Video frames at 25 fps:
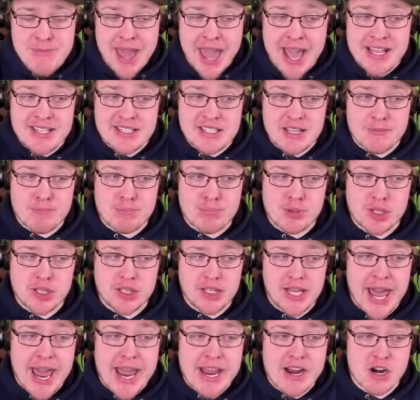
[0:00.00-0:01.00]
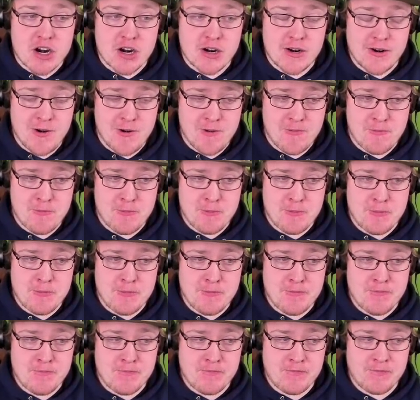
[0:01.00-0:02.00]
as a player,
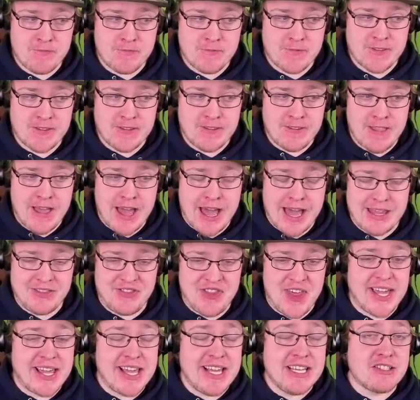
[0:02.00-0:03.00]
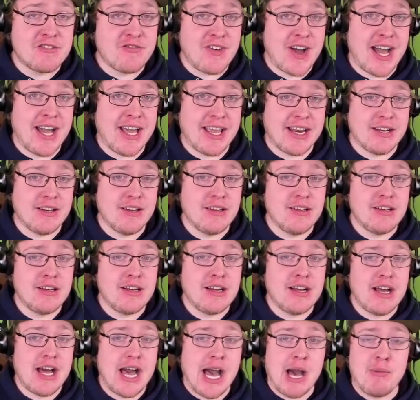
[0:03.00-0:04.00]
I think he's fine.
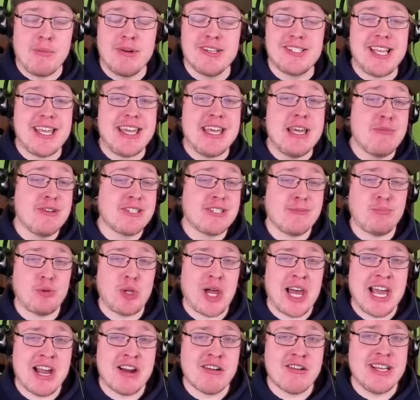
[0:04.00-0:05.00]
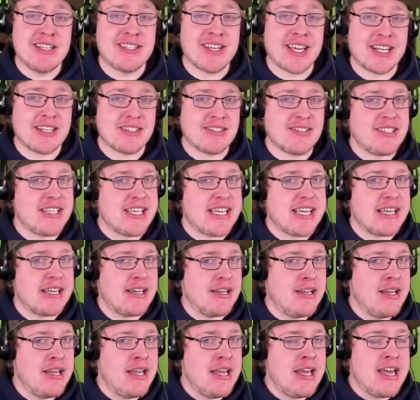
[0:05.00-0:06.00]
I'm going to say him as a player is like a C.
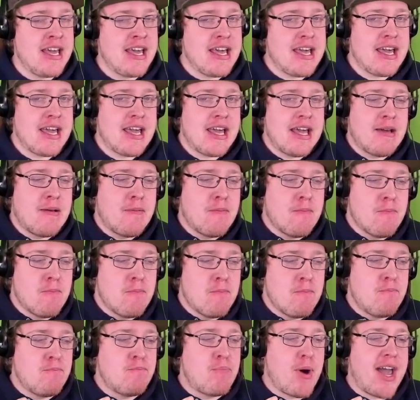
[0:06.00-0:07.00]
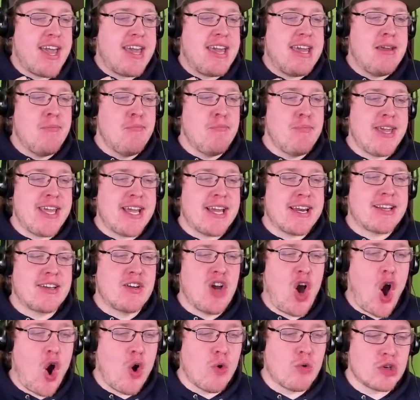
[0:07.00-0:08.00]
But him being
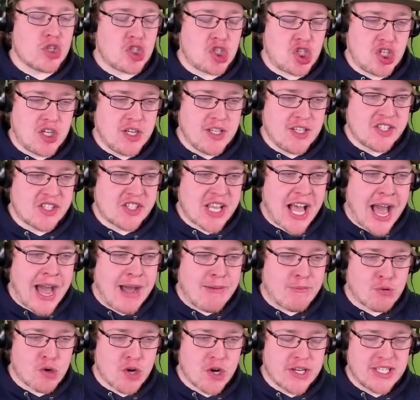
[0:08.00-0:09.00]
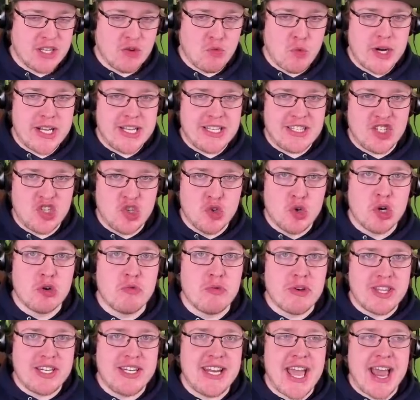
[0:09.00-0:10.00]
coached, Scott Brooks, and what he's
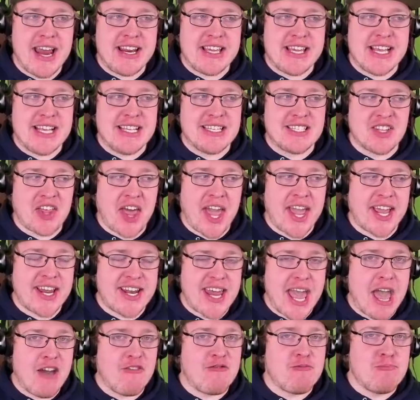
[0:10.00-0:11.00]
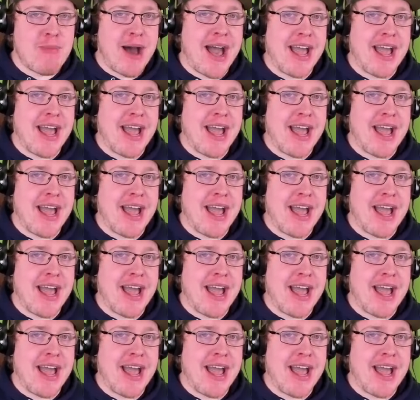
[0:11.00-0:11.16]
doing with Denny is like an F-.